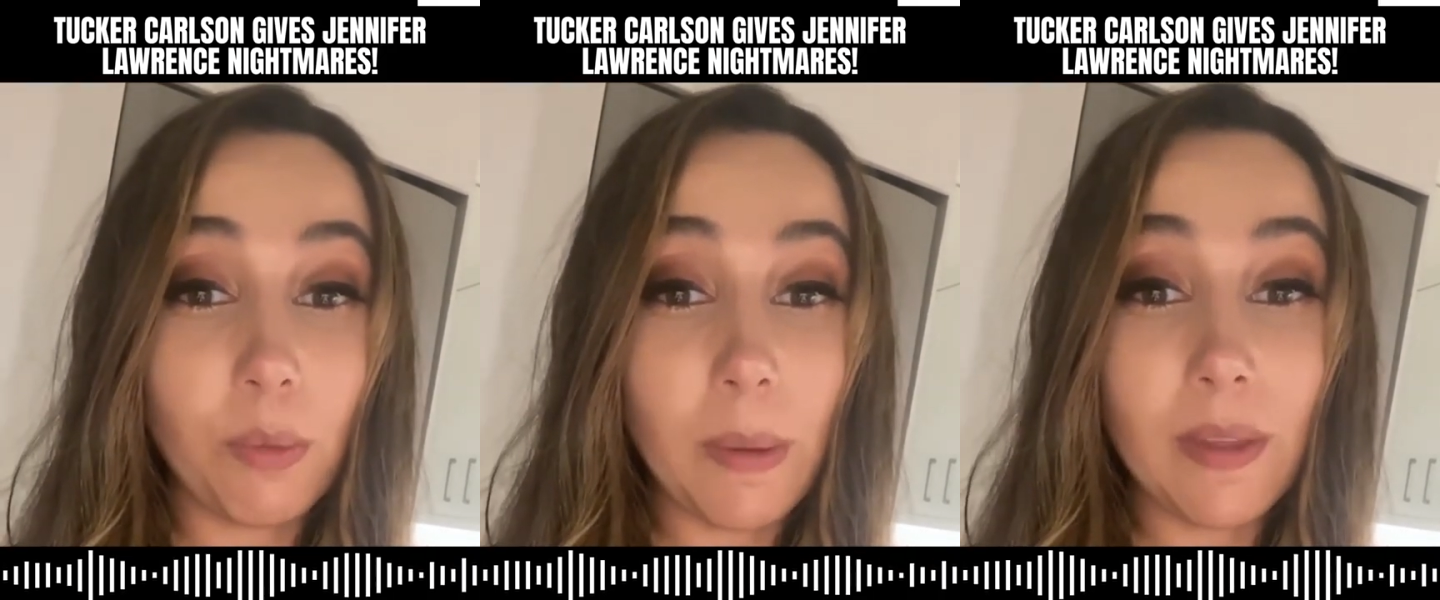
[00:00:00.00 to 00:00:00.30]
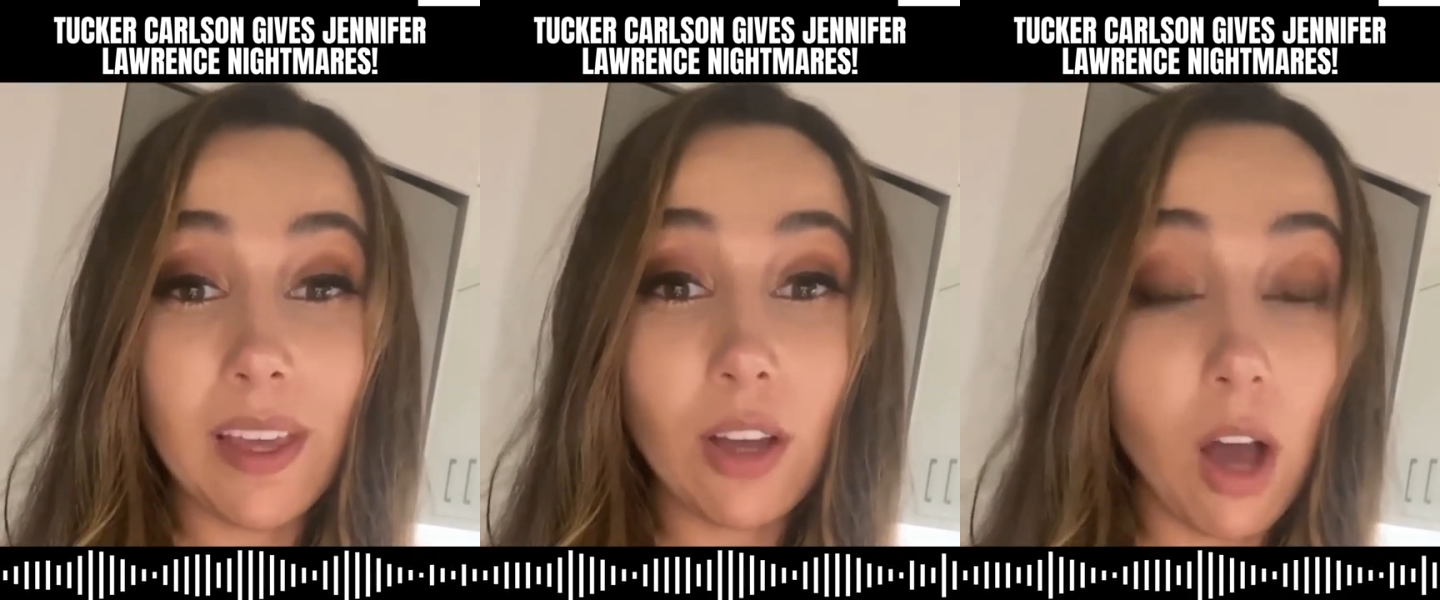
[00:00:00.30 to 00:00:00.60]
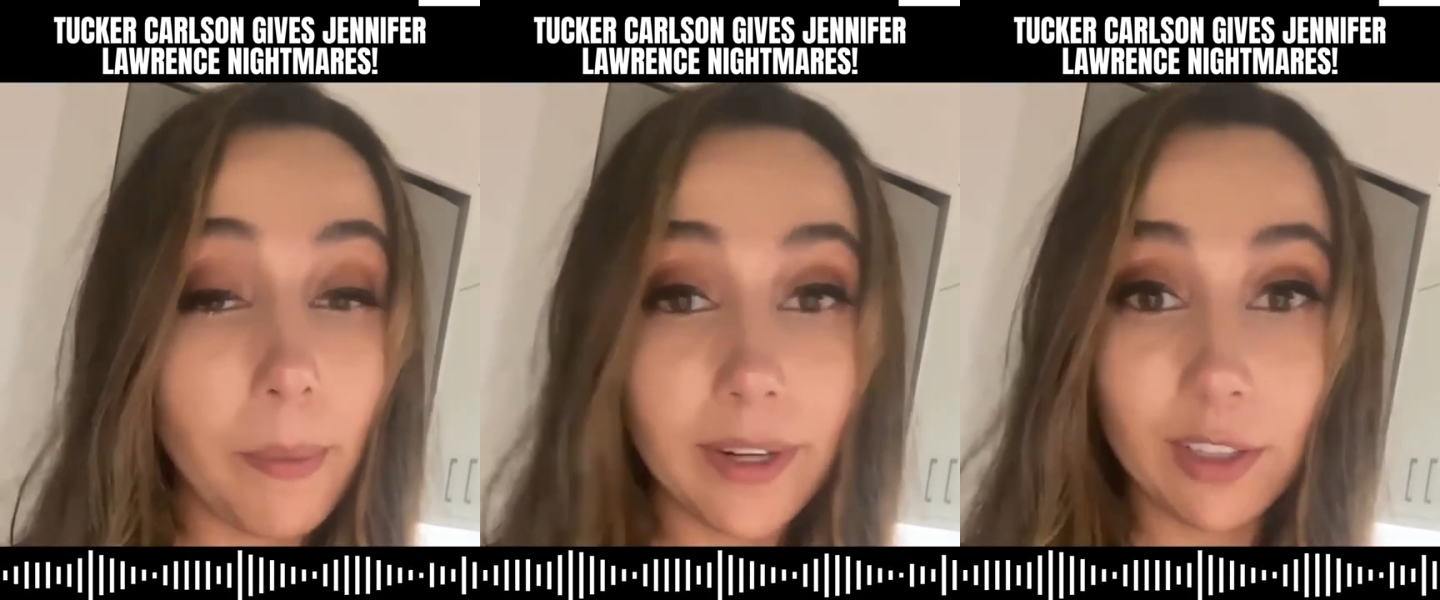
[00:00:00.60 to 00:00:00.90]
maybe they
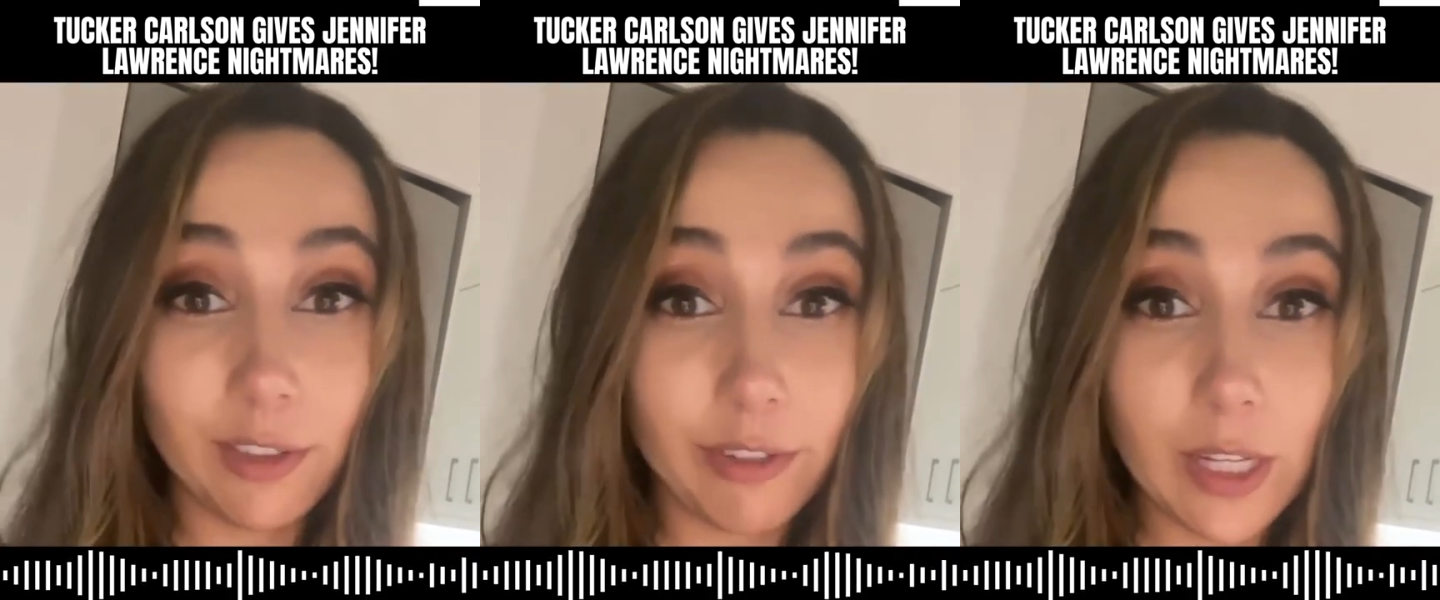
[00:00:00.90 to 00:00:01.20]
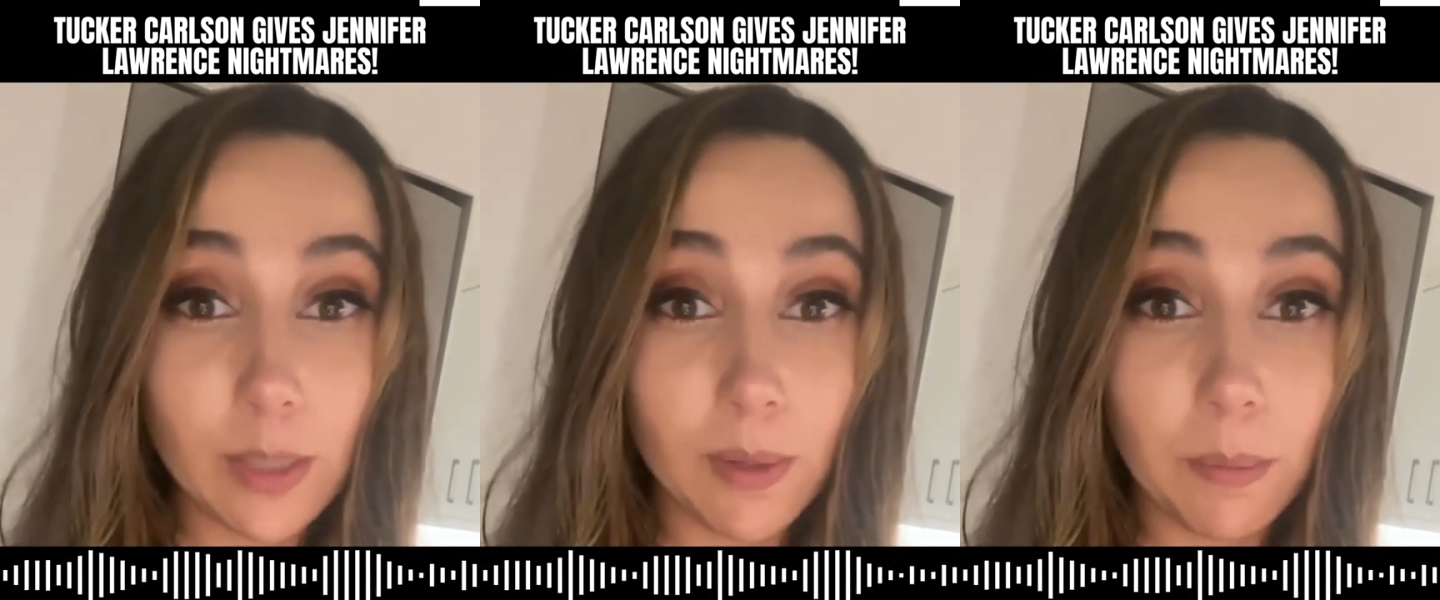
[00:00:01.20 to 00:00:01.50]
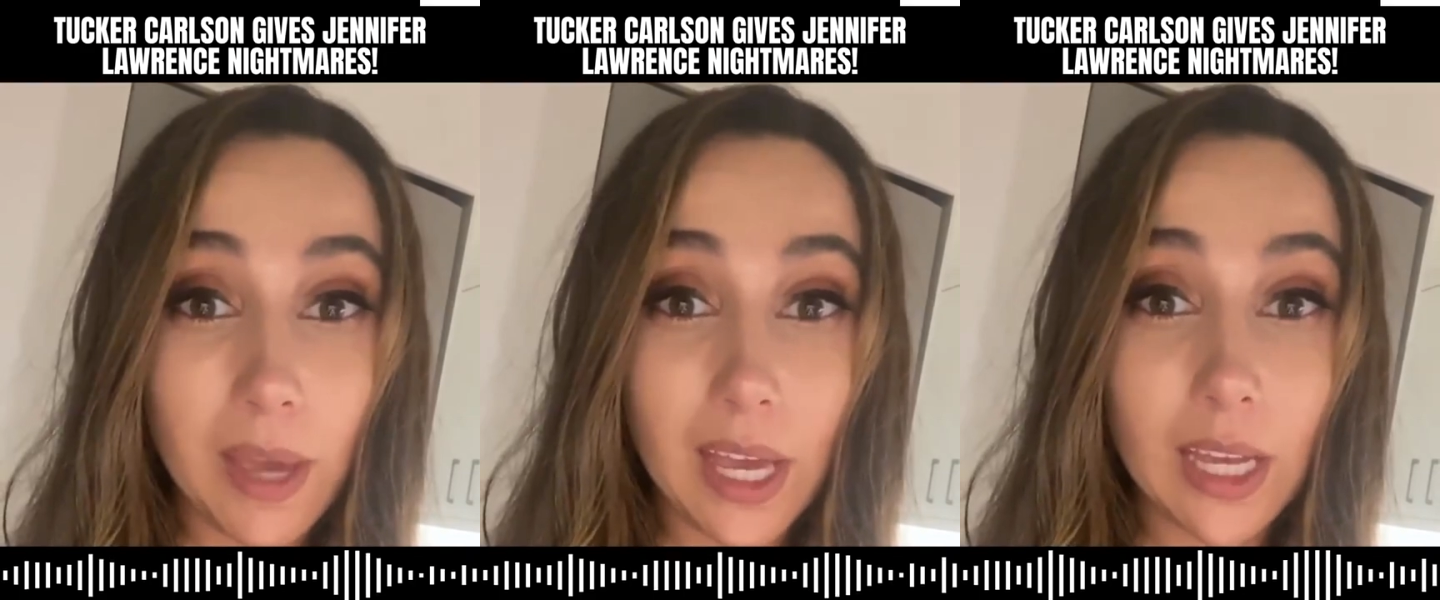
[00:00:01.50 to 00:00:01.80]
comment on your
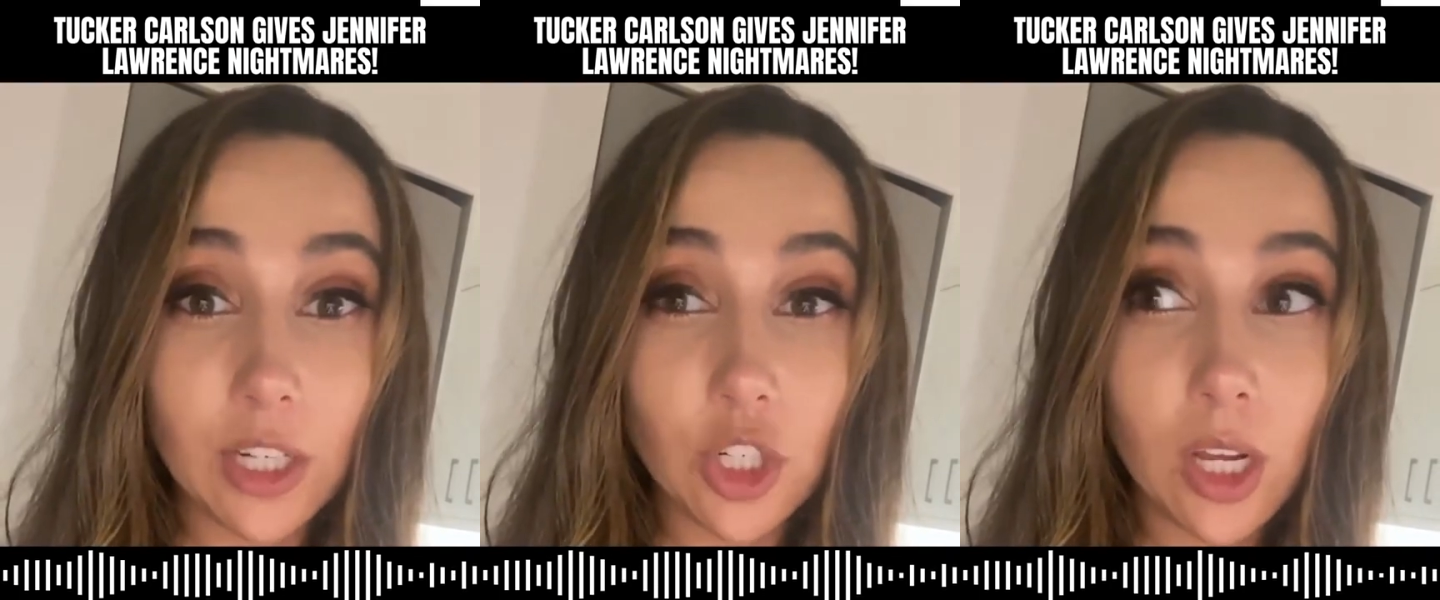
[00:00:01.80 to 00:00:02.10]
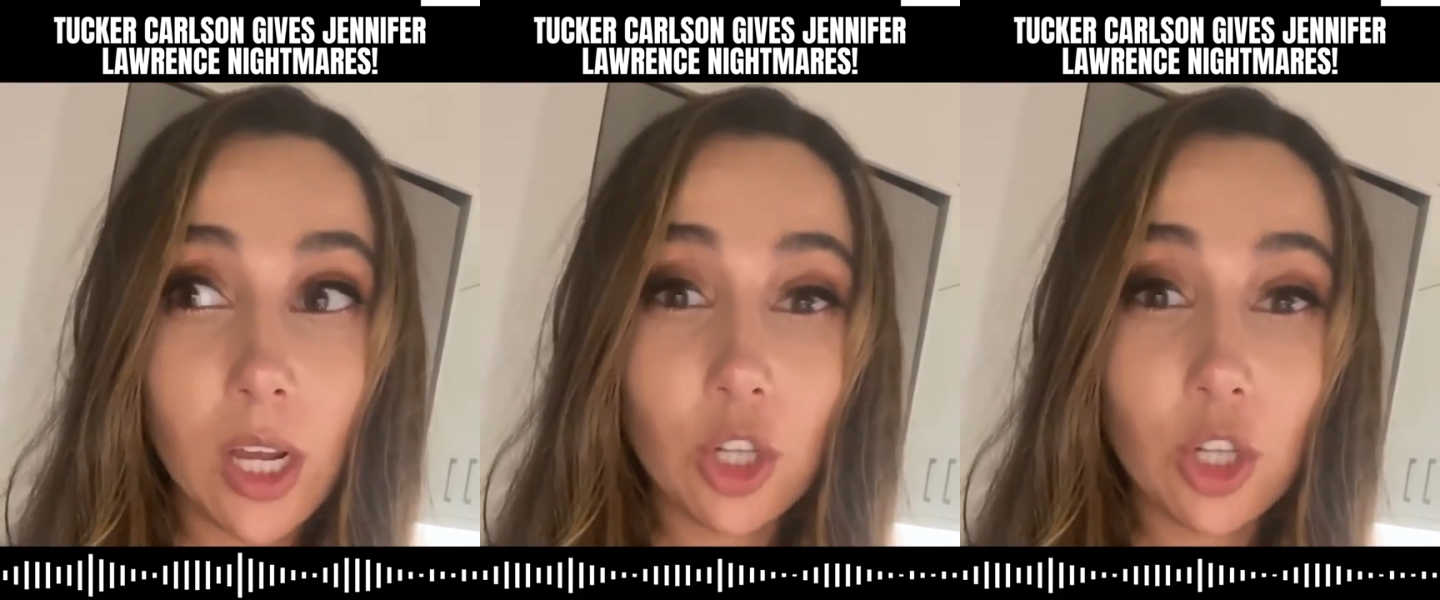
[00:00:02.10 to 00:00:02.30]
Facebook page,